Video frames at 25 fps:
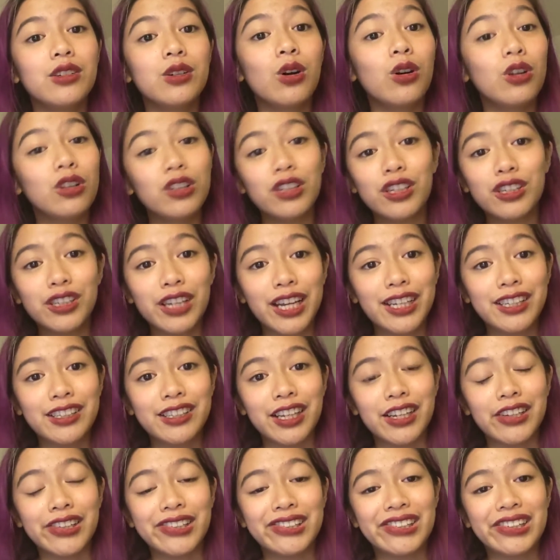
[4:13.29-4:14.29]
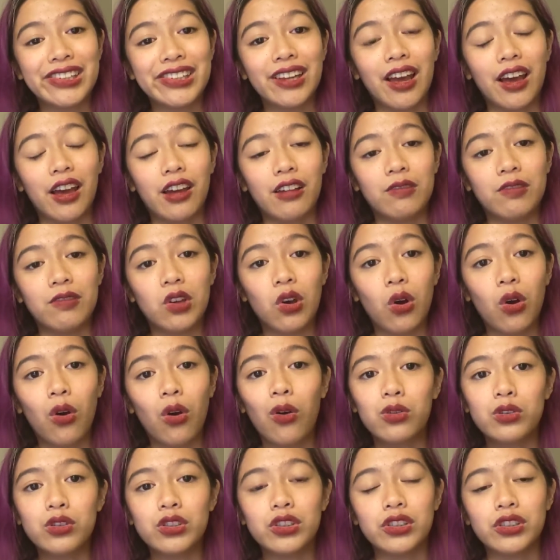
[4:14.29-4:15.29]
colonization of
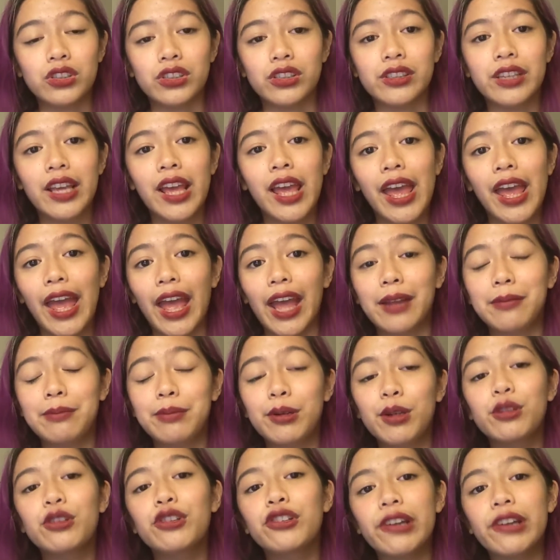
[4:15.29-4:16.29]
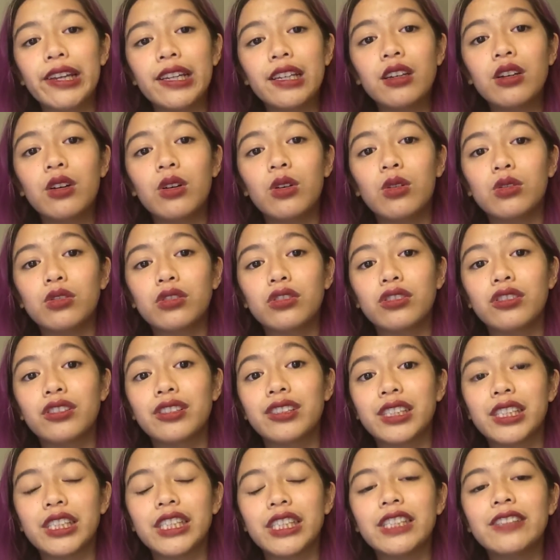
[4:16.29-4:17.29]
cultures and portraying
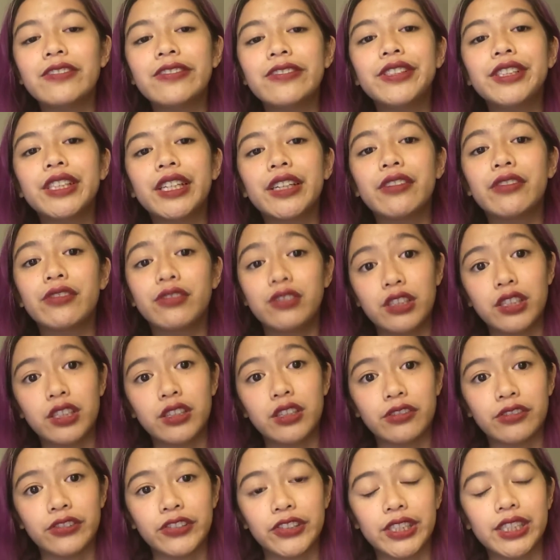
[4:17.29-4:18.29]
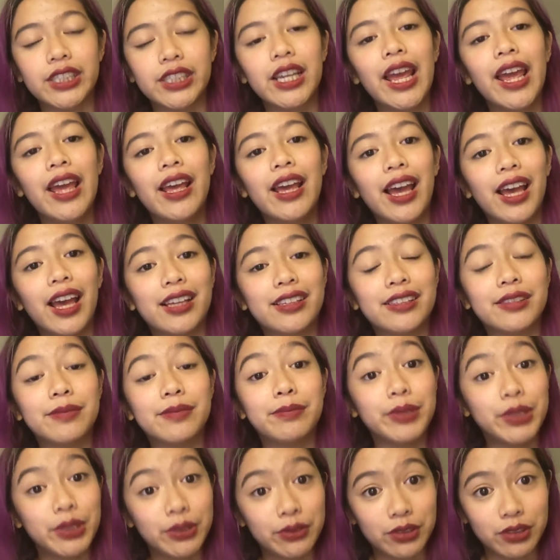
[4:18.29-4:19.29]
cultures, even if different, as
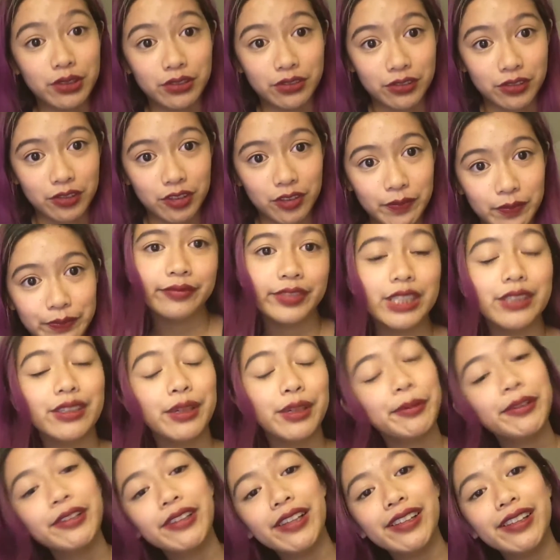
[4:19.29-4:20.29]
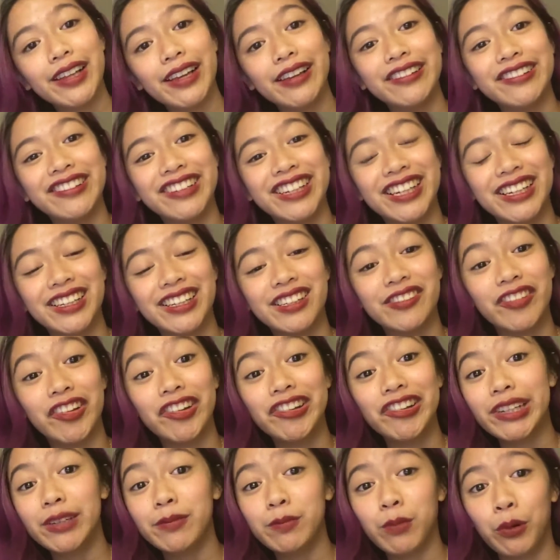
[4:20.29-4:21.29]
beautiful. Representation is
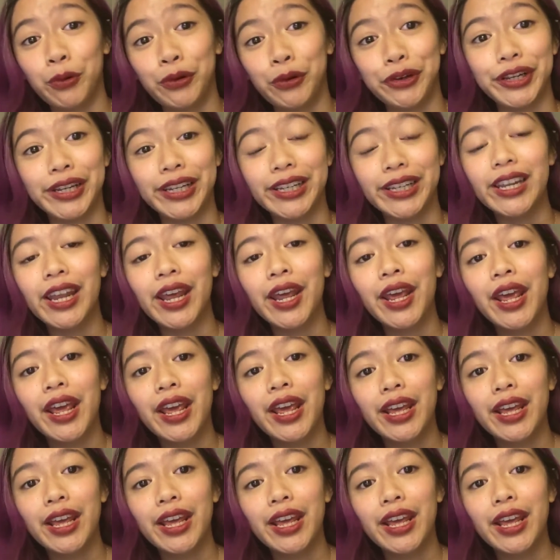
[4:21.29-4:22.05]
very important